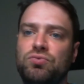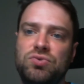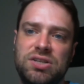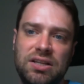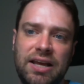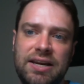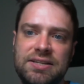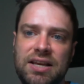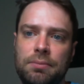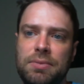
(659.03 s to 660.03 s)
Lightning
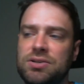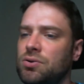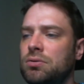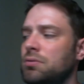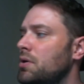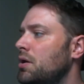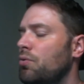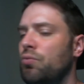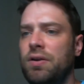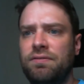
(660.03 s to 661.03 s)
Skelemental,
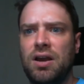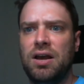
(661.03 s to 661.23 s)
we've got